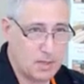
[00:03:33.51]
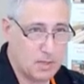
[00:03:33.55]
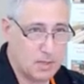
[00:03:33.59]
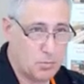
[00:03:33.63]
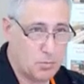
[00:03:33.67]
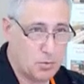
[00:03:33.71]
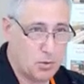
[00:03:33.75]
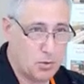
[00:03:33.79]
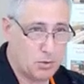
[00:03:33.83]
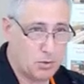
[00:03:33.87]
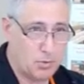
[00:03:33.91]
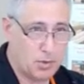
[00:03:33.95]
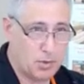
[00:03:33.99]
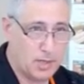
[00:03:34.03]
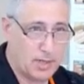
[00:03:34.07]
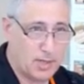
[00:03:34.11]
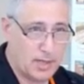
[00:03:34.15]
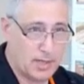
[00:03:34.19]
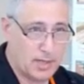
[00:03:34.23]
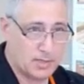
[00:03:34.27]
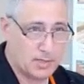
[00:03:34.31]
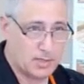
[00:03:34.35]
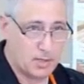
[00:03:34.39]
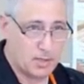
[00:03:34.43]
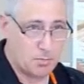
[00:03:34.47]
The bolt rail
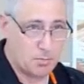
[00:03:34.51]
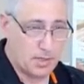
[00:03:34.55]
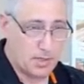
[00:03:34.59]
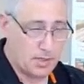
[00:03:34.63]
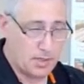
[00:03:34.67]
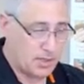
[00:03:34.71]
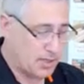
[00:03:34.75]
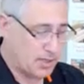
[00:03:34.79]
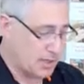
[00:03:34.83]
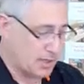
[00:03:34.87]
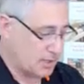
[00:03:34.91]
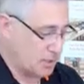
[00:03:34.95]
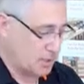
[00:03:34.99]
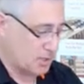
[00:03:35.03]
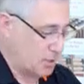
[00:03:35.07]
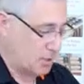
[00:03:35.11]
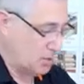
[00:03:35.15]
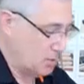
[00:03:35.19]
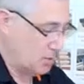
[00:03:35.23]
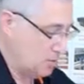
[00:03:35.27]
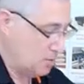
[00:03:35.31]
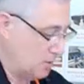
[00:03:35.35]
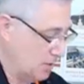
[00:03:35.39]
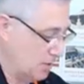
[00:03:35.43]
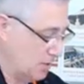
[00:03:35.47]
has the ability
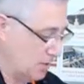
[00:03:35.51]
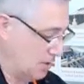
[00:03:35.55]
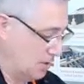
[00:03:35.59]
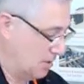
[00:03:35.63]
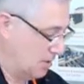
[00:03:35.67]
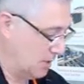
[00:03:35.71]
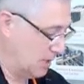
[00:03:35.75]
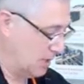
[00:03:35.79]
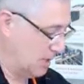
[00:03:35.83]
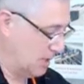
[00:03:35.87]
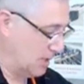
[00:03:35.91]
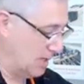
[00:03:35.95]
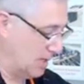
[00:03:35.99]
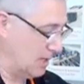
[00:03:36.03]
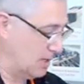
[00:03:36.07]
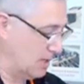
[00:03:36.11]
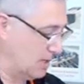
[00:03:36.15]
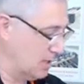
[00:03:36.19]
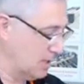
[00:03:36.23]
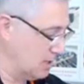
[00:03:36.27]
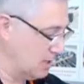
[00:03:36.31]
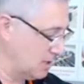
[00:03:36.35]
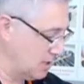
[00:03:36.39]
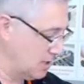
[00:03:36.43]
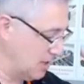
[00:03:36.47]
to
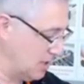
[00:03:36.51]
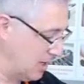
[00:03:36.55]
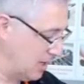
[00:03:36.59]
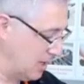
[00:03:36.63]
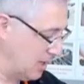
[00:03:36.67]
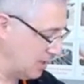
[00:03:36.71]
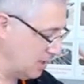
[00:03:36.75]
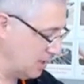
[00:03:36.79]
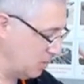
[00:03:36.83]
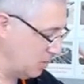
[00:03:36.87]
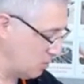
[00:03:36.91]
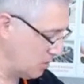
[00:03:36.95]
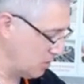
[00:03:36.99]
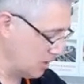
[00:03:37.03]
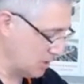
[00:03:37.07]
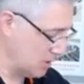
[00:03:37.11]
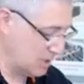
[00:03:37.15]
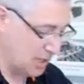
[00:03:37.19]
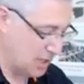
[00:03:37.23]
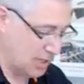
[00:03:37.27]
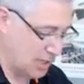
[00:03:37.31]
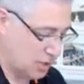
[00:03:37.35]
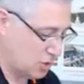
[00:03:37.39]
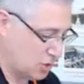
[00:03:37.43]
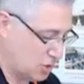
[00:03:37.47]
get into any
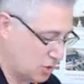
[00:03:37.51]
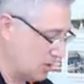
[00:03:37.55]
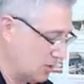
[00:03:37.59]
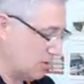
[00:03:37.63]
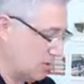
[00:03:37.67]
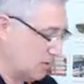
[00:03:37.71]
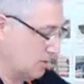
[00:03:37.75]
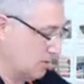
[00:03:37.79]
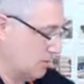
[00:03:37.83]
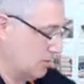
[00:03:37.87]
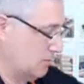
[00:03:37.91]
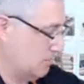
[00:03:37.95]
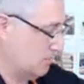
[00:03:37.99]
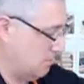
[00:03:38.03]
orientation